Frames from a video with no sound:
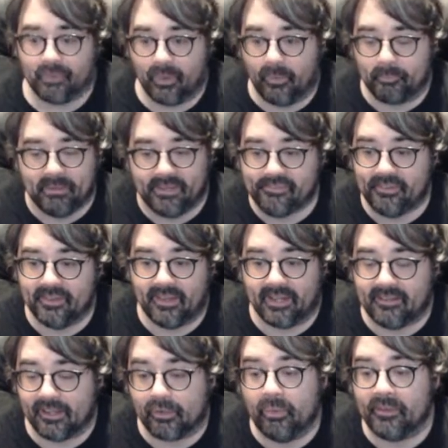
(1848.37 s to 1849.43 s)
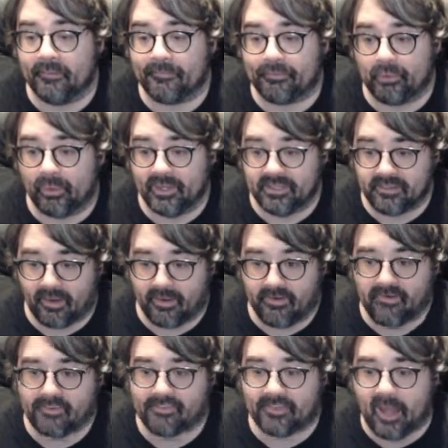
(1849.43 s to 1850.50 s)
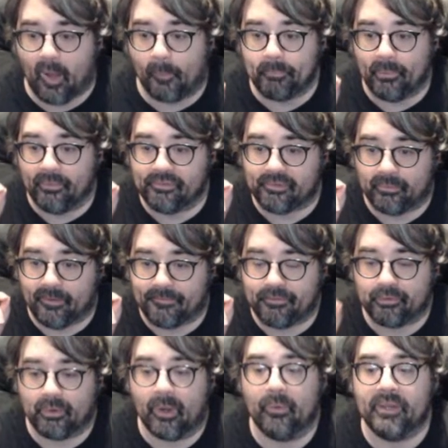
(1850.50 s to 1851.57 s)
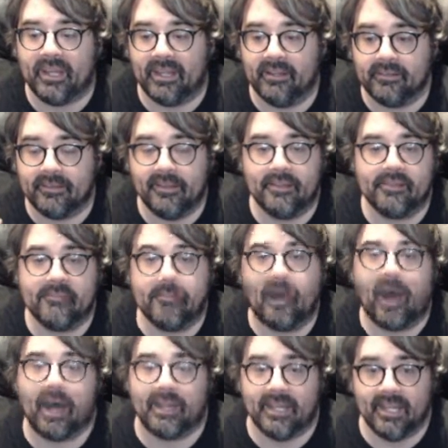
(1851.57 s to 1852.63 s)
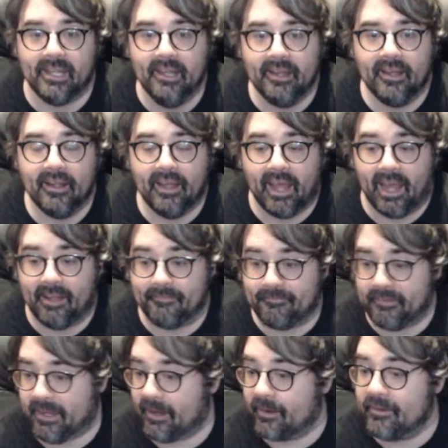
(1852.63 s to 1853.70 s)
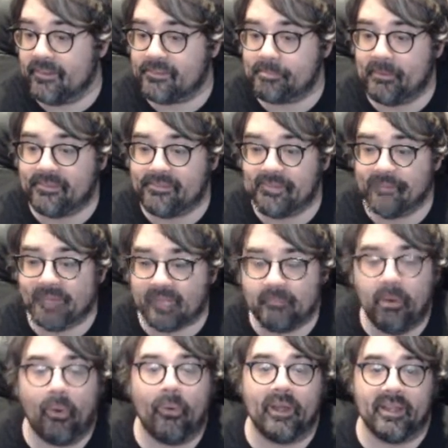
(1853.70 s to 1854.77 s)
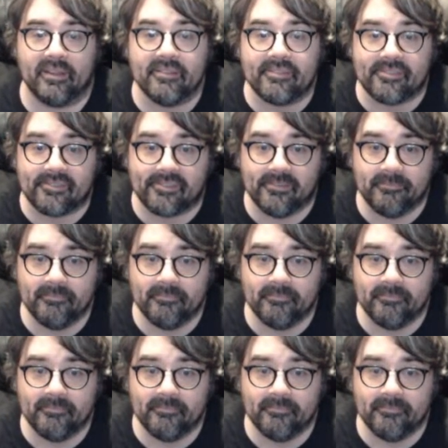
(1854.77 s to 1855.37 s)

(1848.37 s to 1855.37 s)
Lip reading: basically like the equivalent of throwing darts. Scalpels were thrown into his body at very specific points.